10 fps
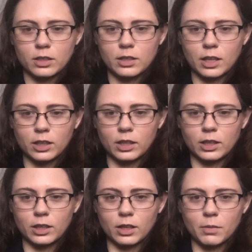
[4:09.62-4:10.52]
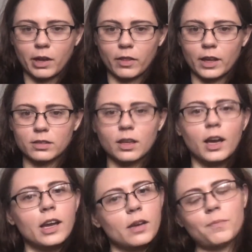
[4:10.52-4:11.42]
Nothing can come out of that
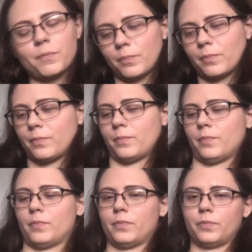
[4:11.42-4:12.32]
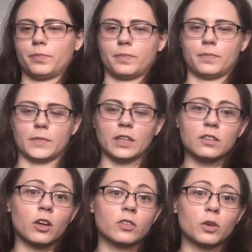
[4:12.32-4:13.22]
side.
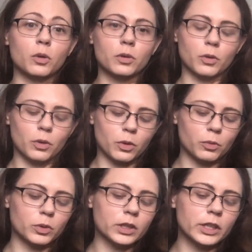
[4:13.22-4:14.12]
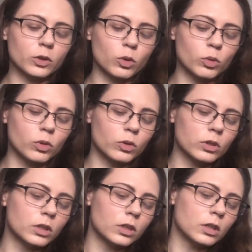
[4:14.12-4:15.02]
It's also a really
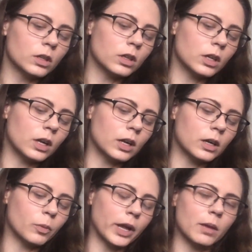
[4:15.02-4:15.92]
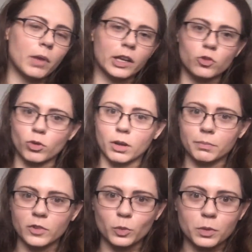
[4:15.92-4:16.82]
cool way to make a
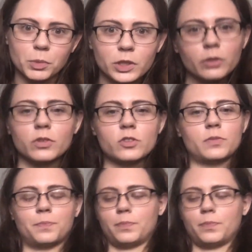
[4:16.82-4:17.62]
drum is with balloons.